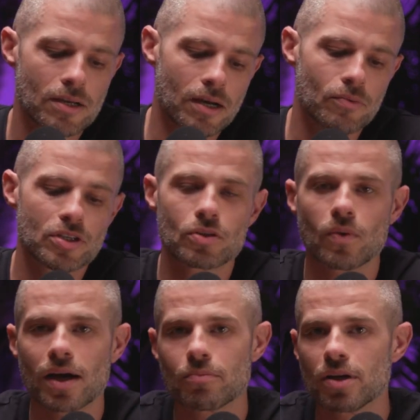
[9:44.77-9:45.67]
which is
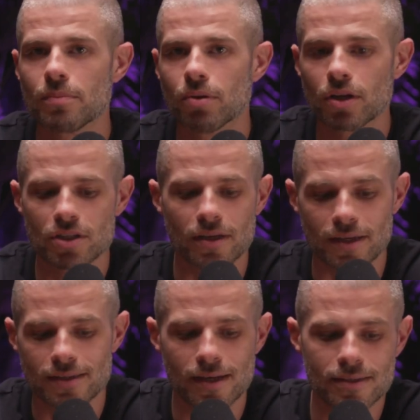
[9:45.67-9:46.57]
why I'm really bullish and
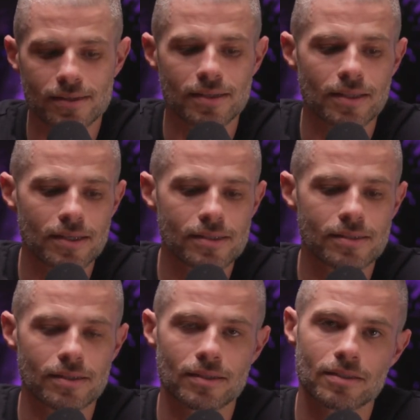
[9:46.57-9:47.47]
excited to see
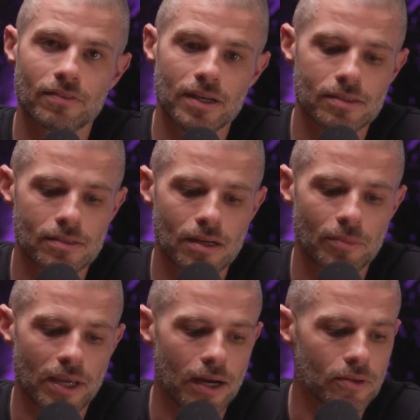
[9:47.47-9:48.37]
this device
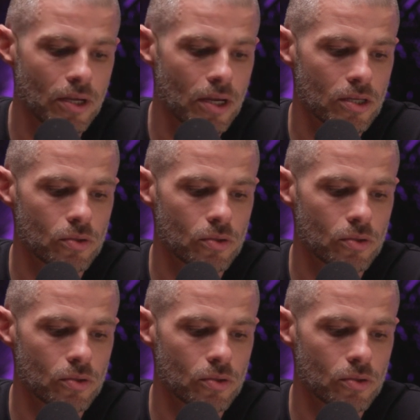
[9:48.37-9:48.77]
coming out.